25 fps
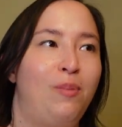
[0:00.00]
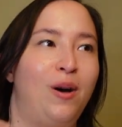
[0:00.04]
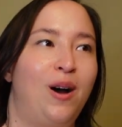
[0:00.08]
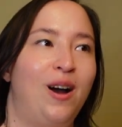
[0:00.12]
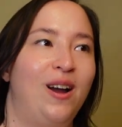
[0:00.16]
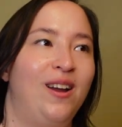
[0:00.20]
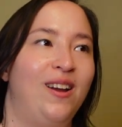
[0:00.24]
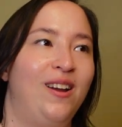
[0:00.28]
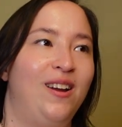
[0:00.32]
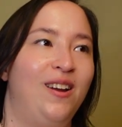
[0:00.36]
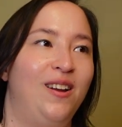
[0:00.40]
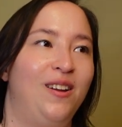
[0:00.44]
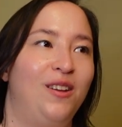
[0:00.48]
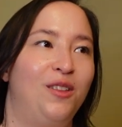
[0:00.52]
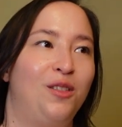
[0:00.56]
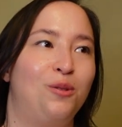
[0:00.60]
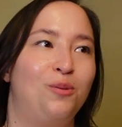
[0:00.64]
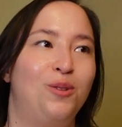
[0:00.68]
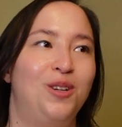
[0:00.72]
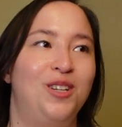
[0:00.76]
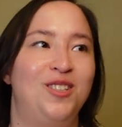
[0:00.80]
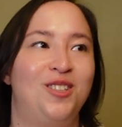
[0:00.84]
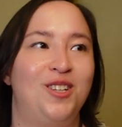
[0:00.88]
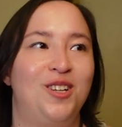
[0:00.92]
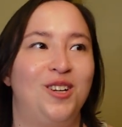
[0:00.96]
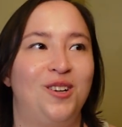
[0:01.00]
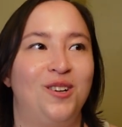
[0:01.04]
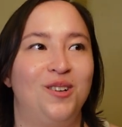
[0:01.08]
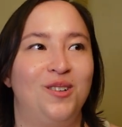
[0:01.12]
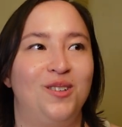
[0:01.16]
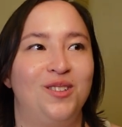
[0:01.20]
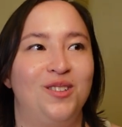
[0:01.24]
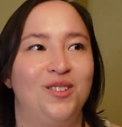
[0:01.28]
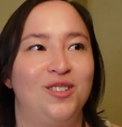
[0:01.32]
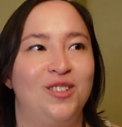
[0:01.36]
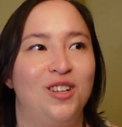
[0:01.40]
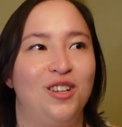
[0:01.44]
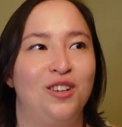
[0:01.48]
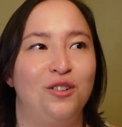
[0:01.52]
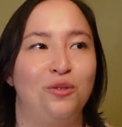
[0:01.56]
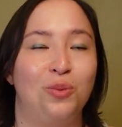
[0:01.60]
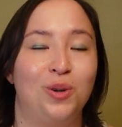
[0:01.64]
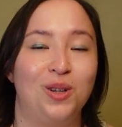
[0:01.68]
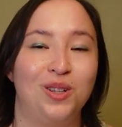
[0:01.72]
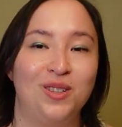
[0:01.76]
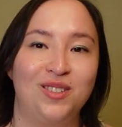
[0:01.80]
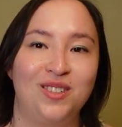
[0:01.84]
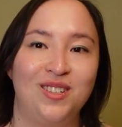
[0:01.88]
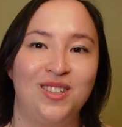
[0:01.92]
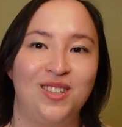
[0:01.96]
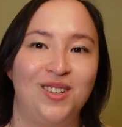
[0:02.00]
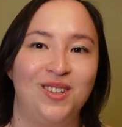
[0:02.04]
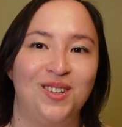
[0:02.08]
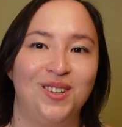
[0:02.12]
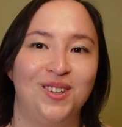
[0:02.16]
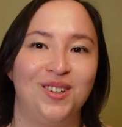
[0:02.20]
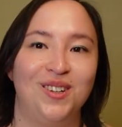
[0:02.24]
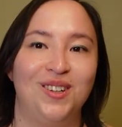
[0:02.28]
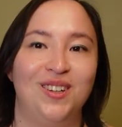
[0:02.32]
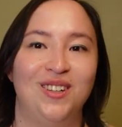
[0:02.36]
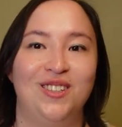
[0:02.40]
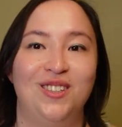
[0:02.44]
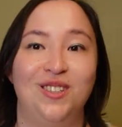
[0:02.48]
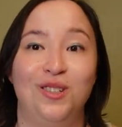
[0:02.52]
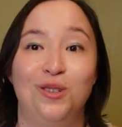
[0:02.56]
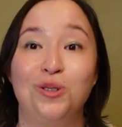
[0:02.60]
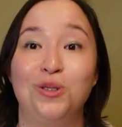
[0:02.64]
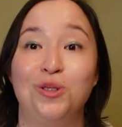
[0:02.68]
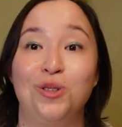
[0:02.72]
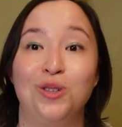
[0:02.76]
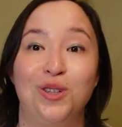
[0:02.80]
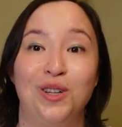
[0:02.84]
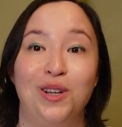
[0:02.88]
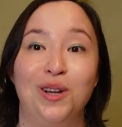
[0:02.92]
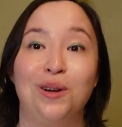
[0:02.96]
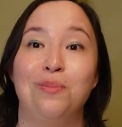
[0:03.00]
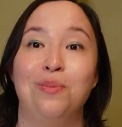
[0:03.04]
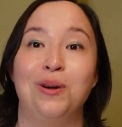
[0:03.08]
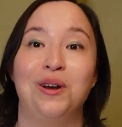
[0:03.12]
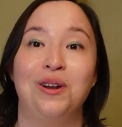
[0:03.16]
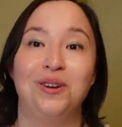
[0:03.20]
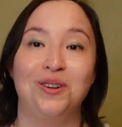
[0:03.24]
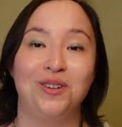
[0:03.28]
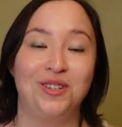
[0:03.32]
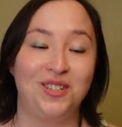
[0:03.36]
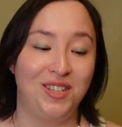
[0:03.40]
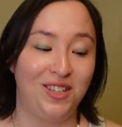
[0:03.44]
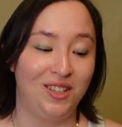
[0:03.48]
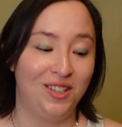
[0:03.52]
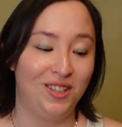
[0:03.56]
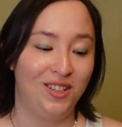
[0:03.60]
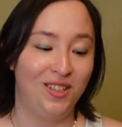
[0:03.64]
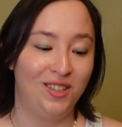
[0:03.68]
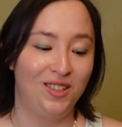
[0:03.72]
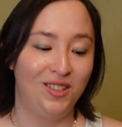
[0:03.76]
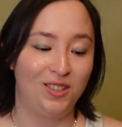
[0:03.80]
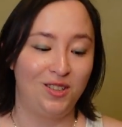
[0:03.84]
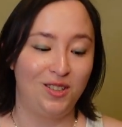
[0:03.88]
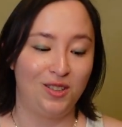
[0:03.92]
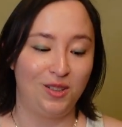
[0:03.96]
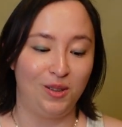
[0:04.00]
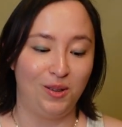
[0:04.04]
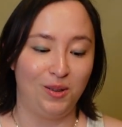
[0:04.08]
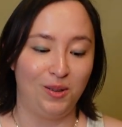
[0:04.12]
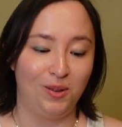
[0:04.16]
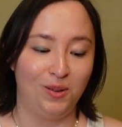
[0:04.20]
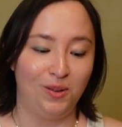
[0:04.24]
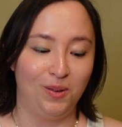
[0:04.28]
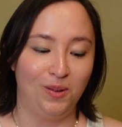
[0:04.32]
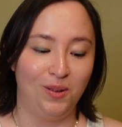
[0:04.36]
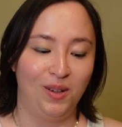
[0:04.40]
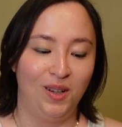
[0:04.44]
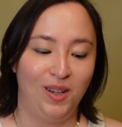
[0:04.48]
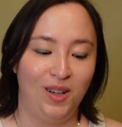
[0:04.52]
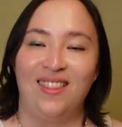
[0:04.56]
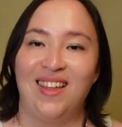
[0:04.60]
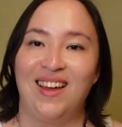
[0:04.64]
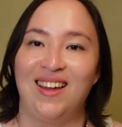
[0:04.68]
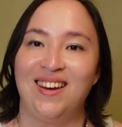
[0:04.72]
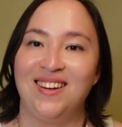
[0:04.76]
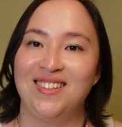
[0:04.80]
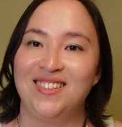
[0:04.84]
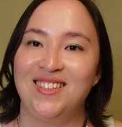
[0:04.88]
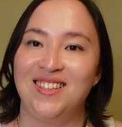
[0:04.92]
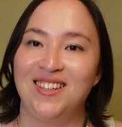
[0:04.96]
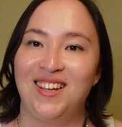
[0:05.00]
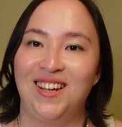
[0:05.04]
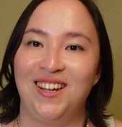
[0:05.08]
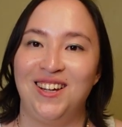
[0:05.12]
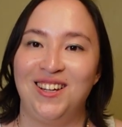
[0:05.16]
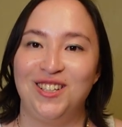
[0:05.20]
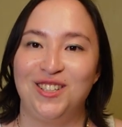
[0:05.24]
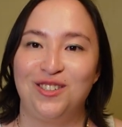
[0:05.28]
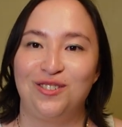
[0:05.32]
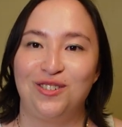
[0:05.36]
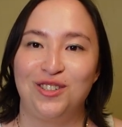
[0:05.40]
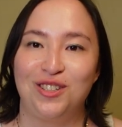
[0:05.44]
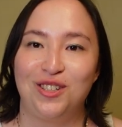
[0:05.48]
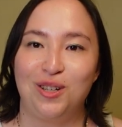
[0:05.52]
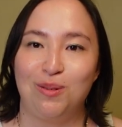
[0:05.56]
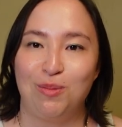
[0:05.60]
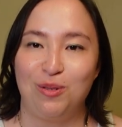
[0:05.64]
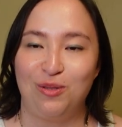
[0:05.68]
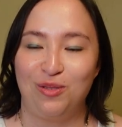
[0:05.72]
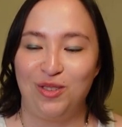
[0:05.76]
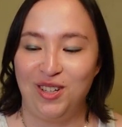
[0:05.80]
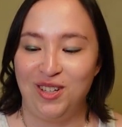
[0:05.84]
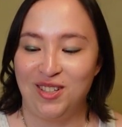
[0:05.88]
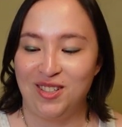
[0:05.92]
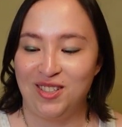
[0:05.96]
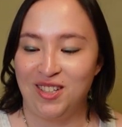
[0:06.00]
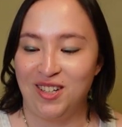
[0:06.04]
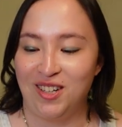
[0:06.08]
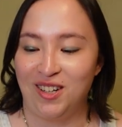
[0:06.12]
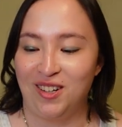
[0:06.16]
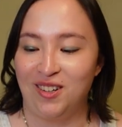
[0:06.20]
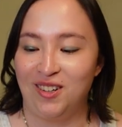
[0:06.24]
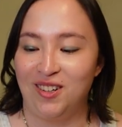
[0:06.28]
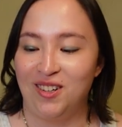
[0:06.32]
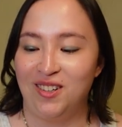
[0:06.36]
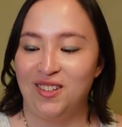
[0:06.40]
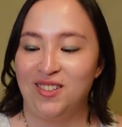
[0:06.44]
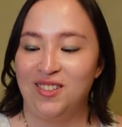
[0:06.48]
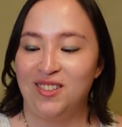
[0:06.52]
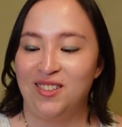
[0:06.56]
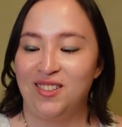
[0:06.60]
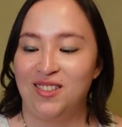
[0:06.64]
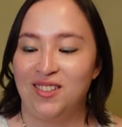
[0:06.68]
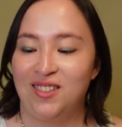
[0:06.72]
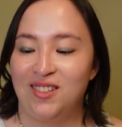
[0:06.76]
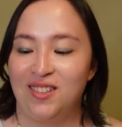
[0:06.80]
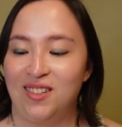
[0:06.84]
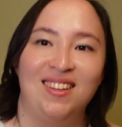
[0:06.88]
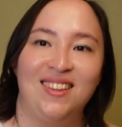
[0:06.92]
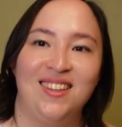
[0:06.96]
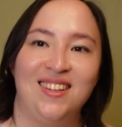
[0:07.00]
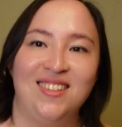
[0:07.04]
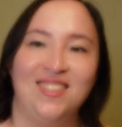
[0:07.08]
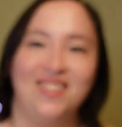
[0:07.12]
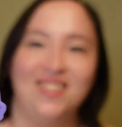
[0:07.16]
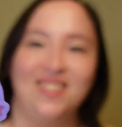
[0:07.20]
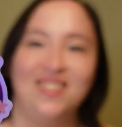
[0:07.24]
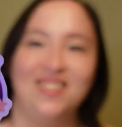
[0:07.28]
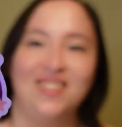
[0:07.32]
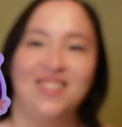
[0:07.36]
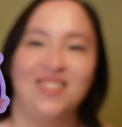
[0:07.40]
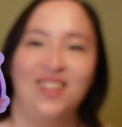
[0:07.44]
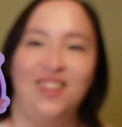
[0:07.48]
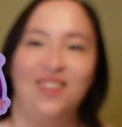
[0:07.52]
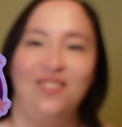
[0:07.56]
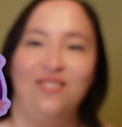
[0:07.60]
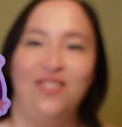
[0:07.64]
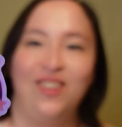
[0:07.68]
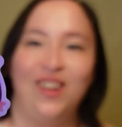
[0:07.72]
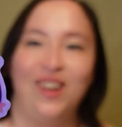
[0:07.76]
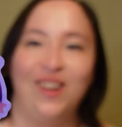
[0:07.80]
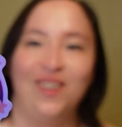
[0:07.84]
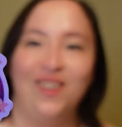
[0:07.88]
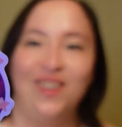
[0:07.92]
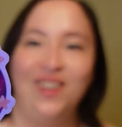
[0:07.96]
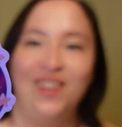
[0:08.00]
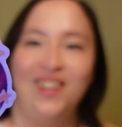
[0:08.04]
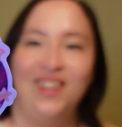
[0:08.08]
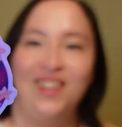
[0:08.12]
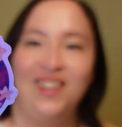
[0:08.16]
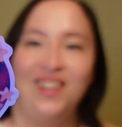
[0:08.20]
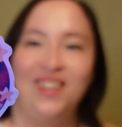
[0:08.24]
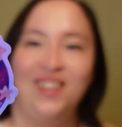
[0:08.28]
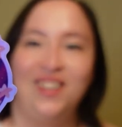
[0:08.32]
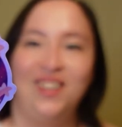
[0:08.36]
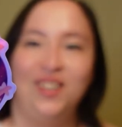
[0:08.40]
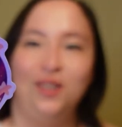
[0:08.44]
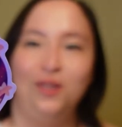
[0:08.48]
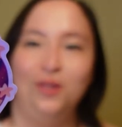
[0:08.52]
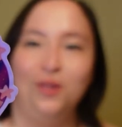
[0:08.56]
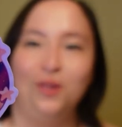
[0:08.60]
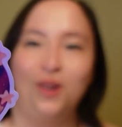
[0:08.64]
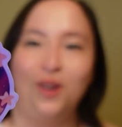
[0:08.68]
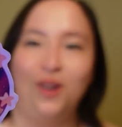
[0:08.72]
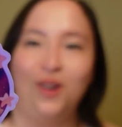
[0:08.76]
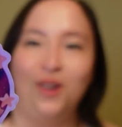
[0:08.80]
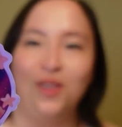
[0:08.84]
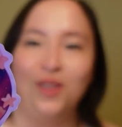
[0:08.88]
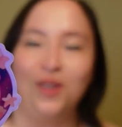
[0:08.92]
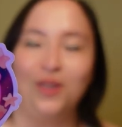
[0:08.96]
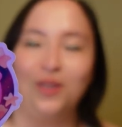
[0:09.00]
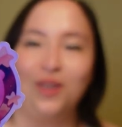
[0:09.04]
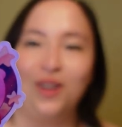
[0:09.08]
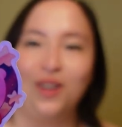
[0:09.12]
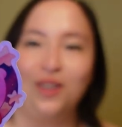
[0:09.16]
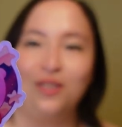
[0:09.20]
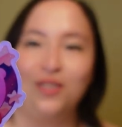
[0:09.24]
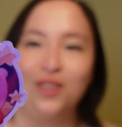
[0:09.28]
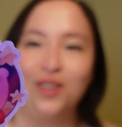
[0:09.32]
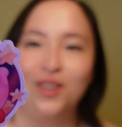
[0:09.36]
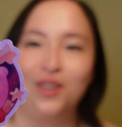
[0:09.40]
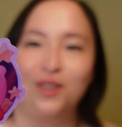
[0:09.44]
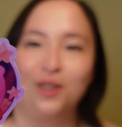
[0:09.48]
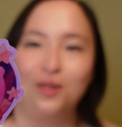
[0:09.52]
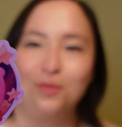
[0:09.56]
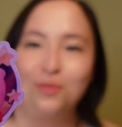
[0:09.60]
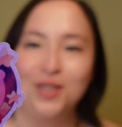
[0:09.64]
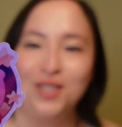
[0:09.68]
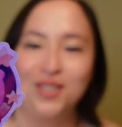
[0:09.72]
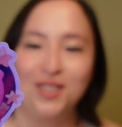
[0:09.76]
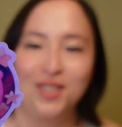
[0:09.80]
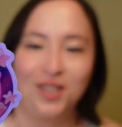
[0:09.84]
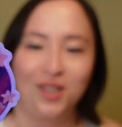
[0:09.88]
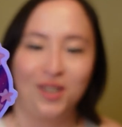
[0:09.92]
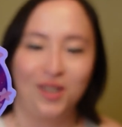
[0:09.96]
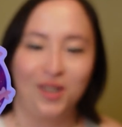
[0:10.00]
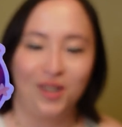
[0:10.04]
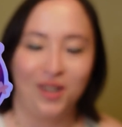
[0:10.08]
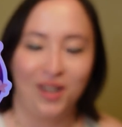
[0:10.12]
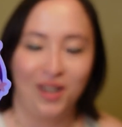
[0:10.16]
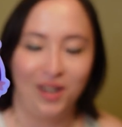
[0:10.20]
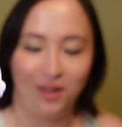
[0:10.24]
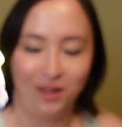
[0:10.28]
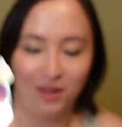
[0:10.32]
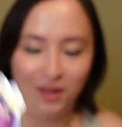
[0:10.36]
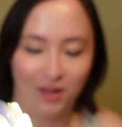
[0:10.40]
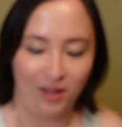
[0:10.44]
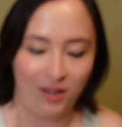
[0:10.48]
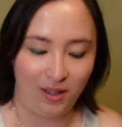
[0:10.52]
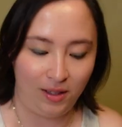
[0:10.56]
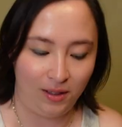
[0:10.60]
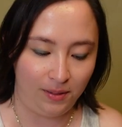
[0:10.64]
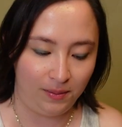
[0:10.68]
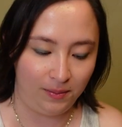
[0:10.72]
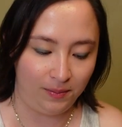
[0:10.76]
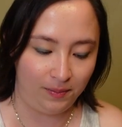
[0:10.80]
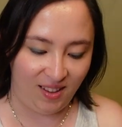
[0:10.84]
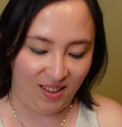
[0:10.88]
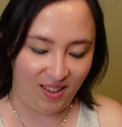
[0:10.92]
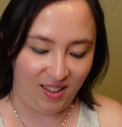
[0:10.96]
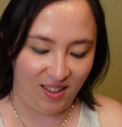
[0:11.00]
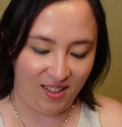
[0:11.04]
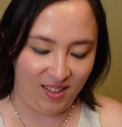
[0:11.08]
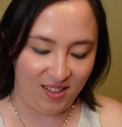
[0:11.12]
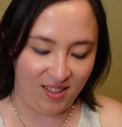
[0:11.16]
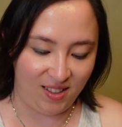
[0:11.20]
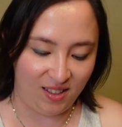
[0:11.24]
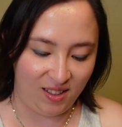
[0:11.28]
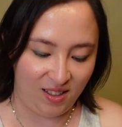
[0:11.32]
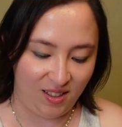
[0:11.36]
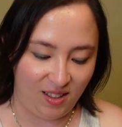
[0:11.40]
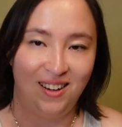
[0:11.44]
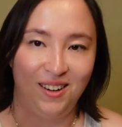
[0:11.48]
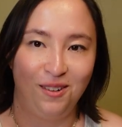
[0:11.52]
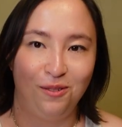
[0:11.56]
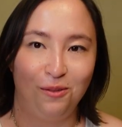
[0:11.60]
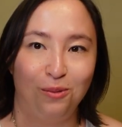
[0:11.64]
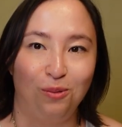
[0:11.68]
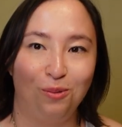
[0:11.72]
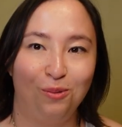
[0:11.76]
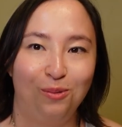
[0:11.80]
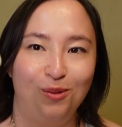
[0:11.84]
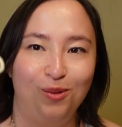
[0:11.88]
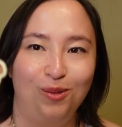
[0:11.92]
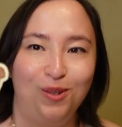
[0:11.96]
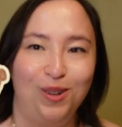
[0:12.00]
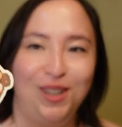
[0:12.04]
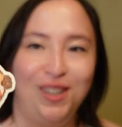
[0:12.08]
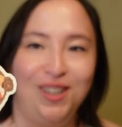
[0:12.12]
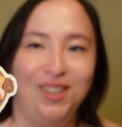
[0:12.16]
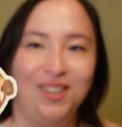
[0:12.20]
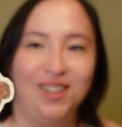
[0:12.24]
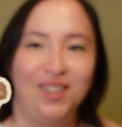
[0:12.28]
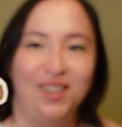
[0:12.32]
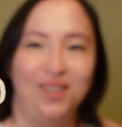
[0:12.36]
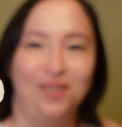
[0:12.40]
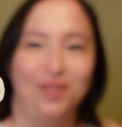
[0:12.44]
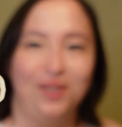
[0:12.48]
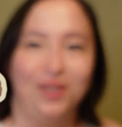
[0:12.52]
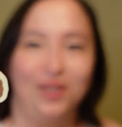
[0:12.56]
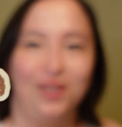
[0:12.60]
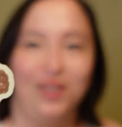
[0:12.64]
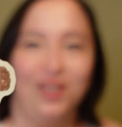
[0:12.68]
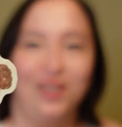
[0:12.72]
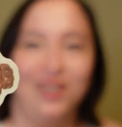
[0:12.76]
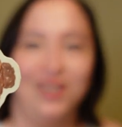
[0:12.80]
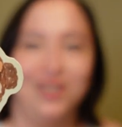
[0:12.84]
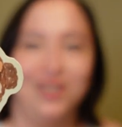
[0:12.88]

buying three stickers instead of one sticker, it's usually a better deal. So that is the case for some of these stickers. This is a very cute holographic Kirby sticker I got. This really, really